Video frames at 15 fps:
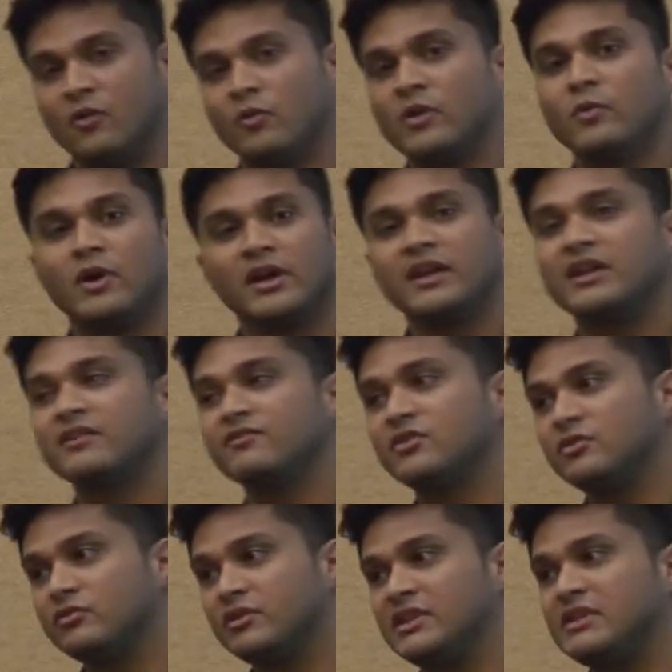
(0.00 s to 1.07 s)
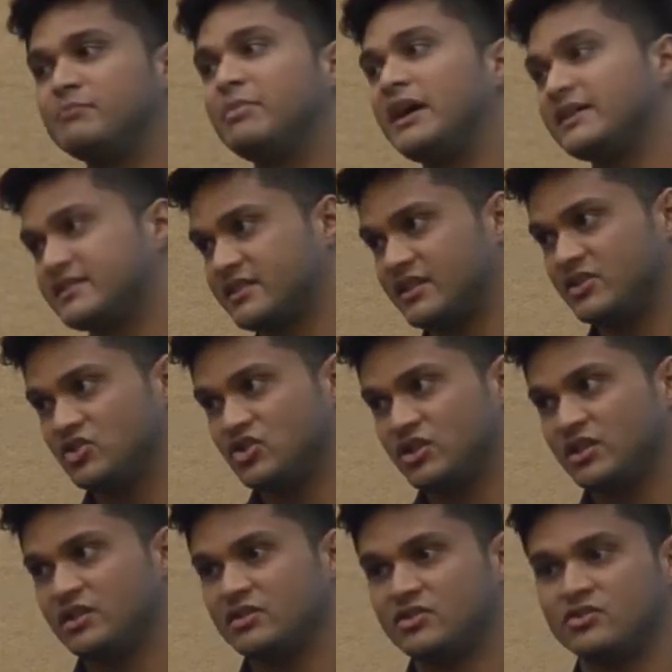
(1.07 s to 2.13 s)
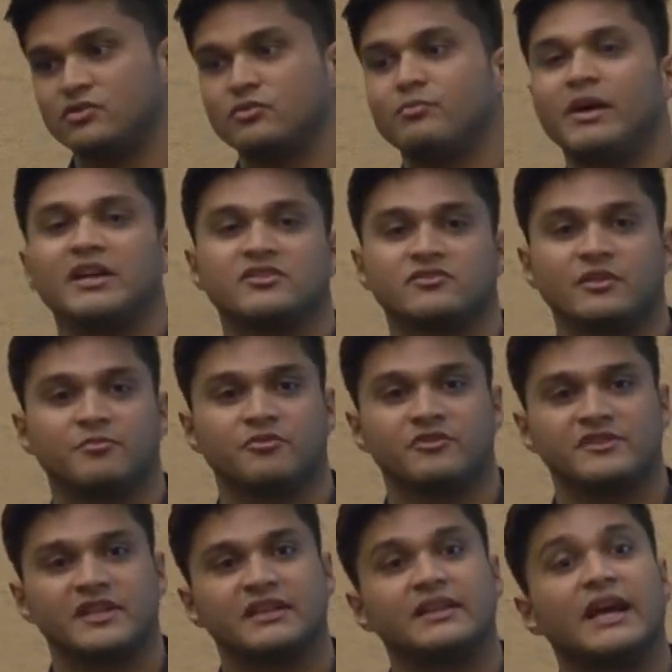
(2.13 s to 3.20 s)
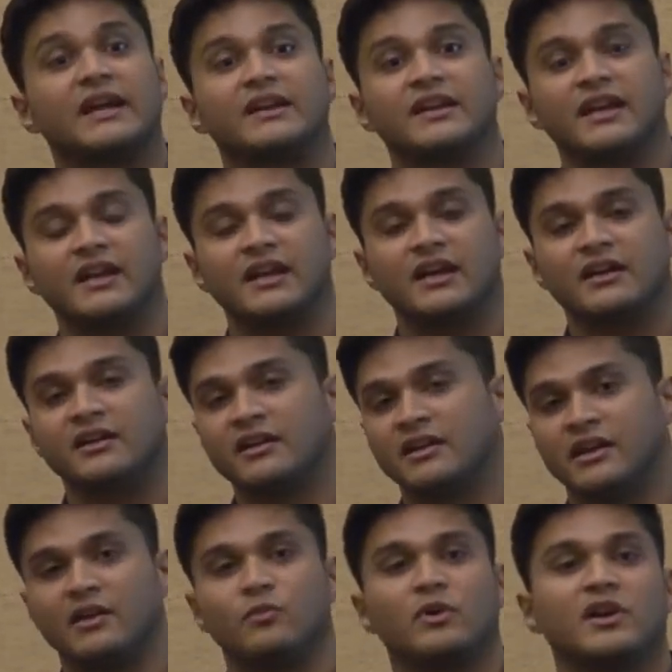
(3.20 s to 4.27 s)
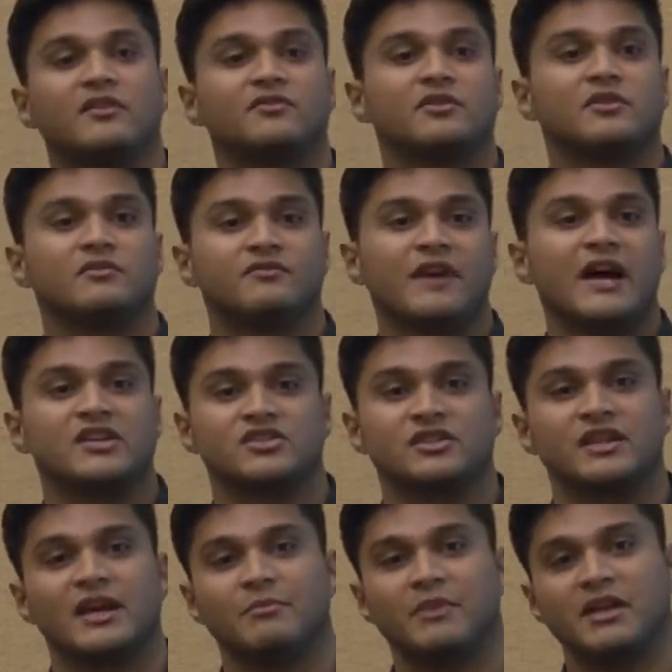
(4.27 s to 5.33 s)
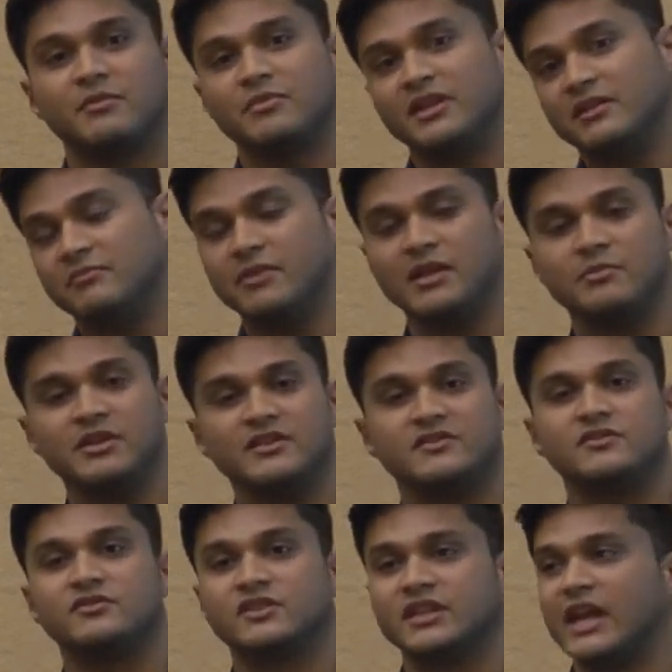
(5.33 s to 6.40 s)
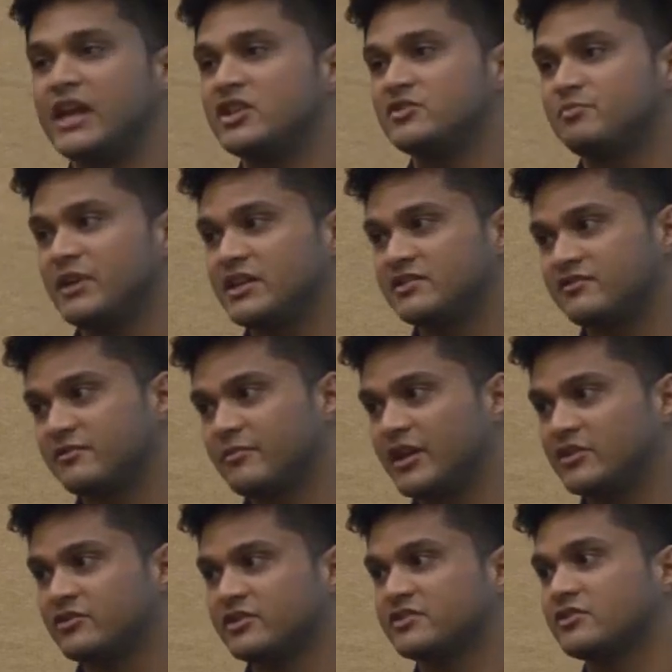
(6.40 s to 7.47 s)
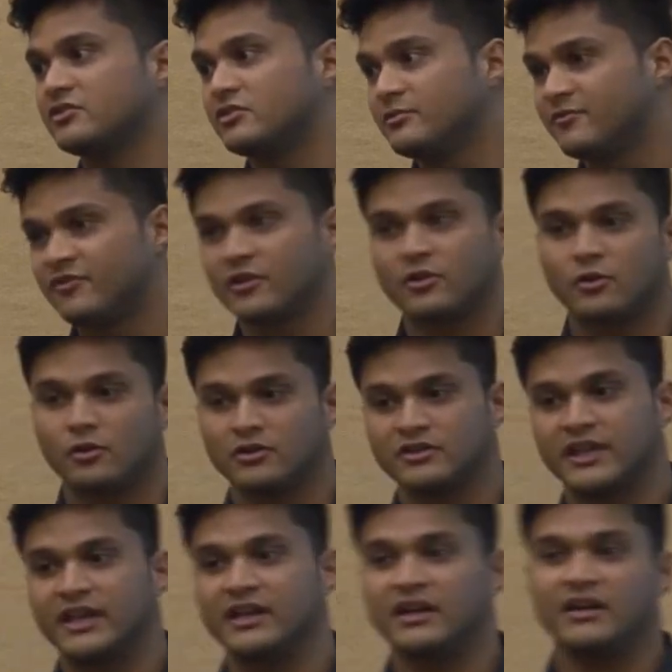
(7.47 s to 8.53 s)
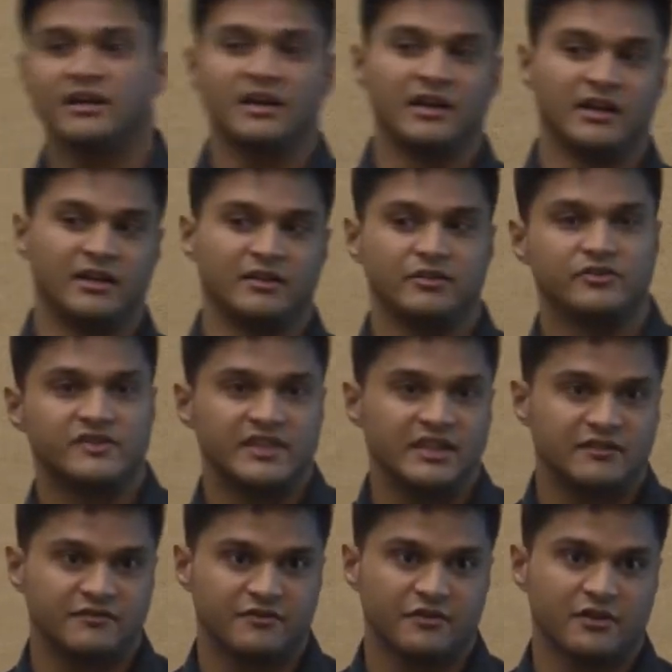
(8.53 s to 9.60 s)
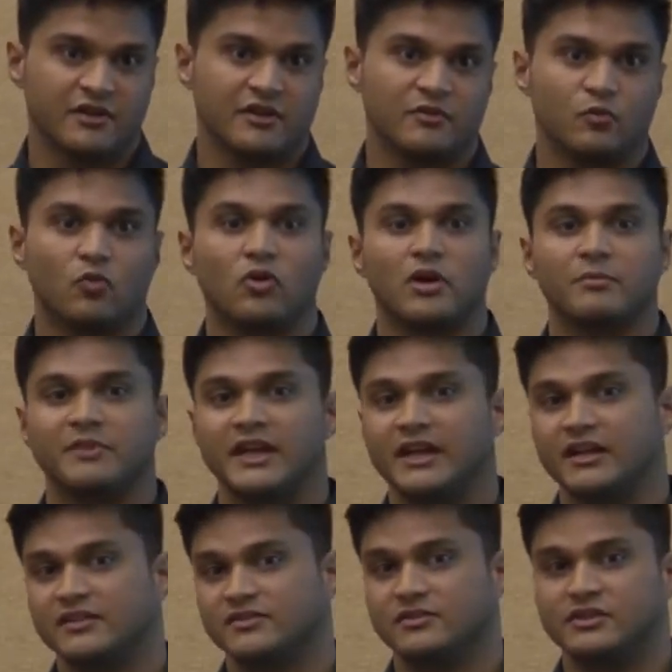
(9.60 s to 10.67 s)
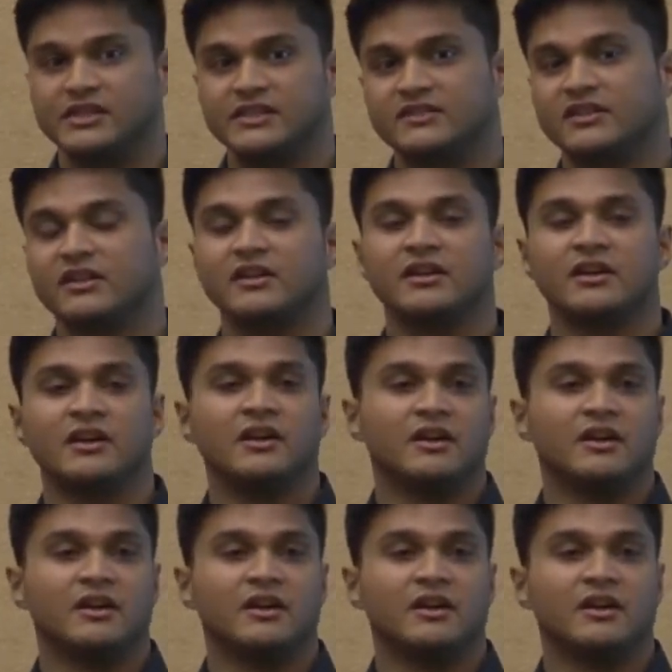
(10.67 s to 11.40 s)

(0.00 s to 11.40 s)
we want to give you the best engine to best represent that data in whatever fashion that may be. Maybe it's using HBase for metrics, Hadoop for cold data, and Lucene for warm data. So these are